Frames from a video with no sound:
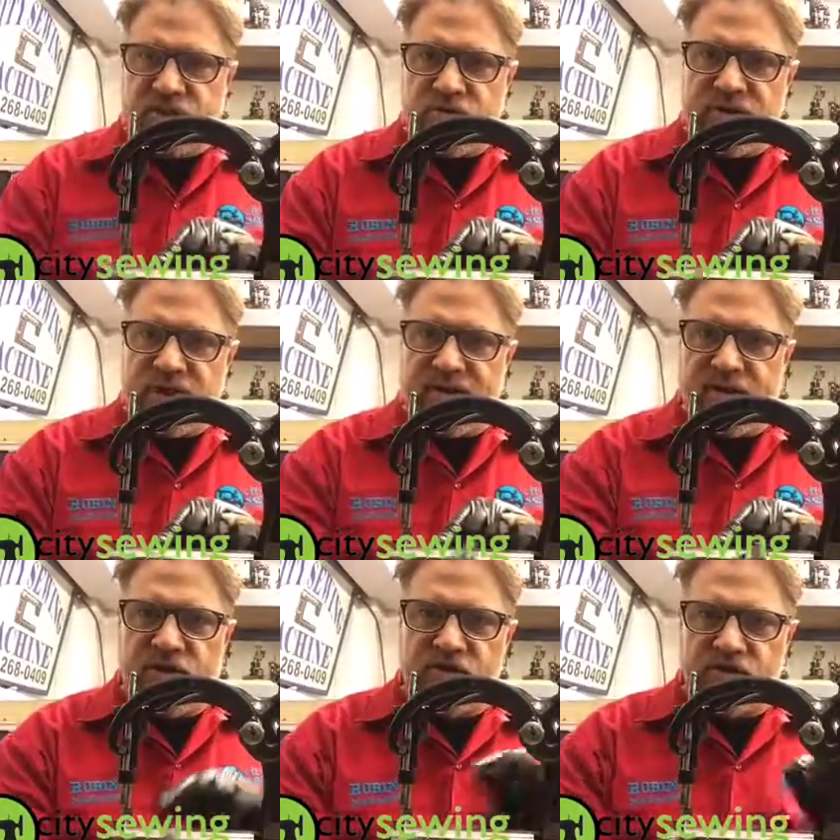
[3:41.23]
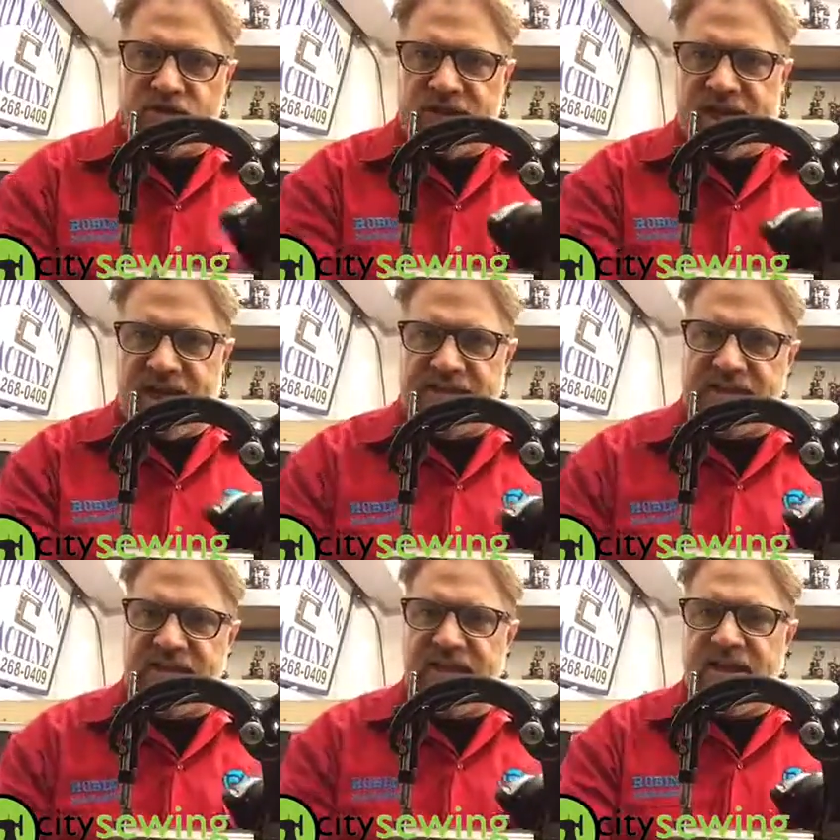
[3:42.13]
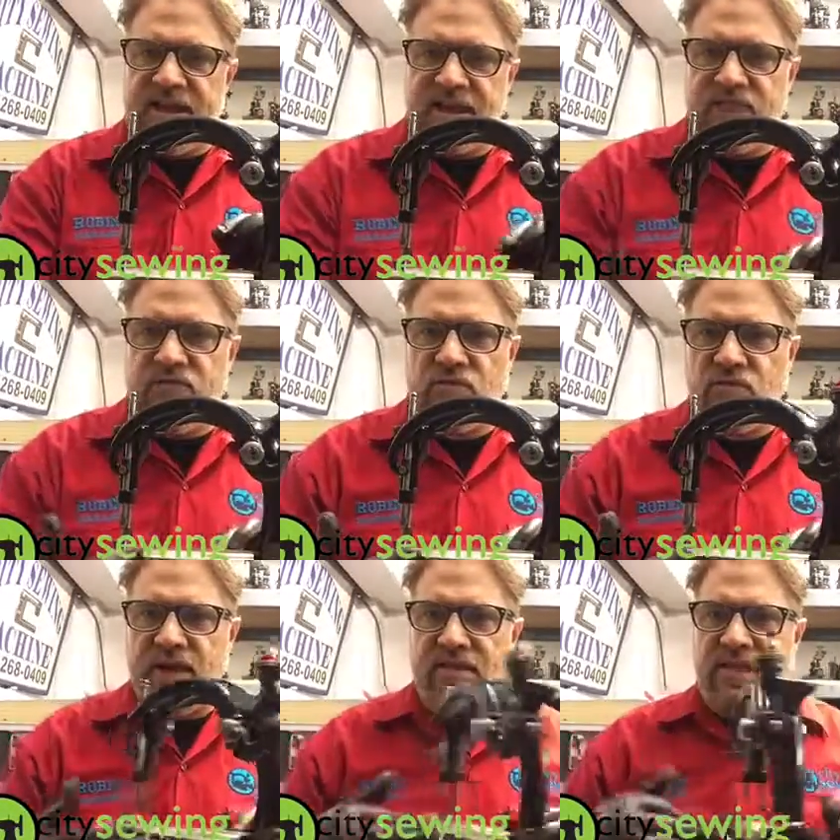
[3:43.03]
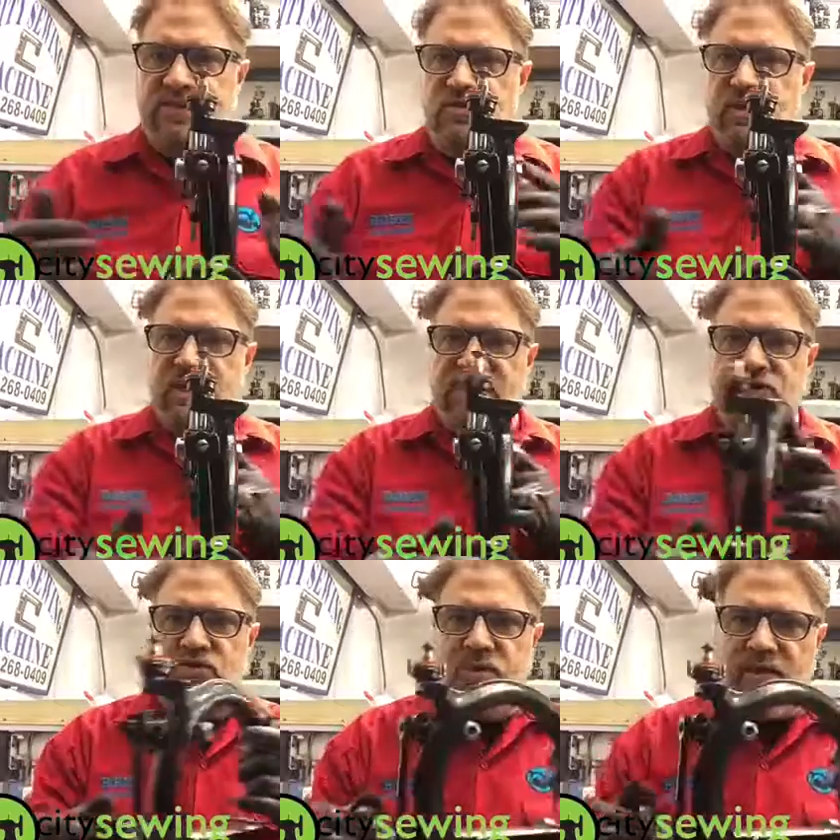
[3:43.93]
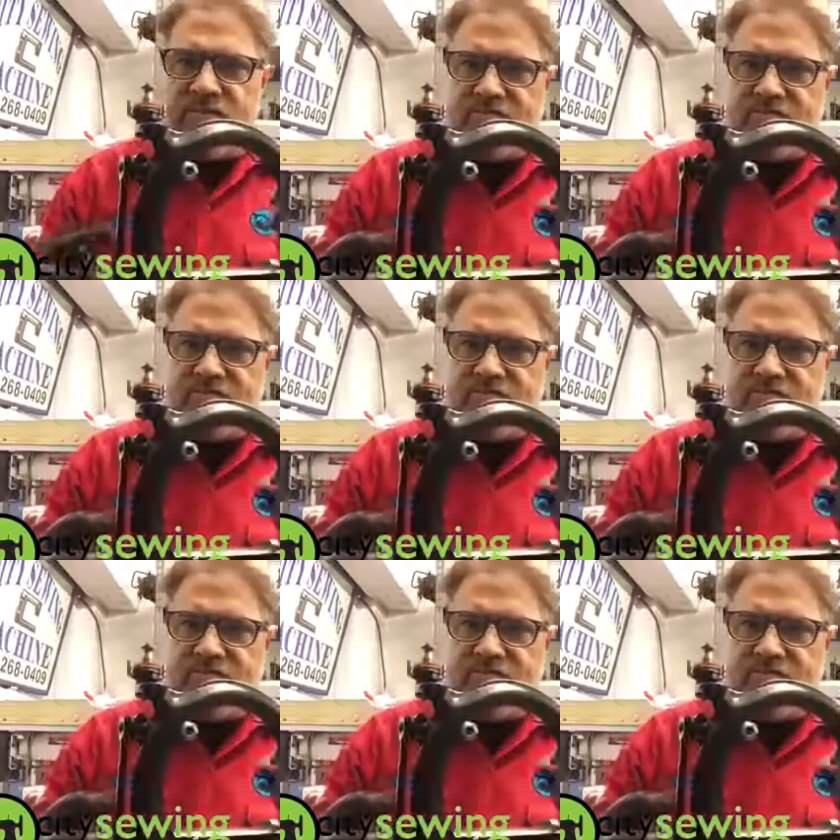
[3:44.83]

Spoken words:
loosen it, and then you could just slice it left to right, and that's gonna let you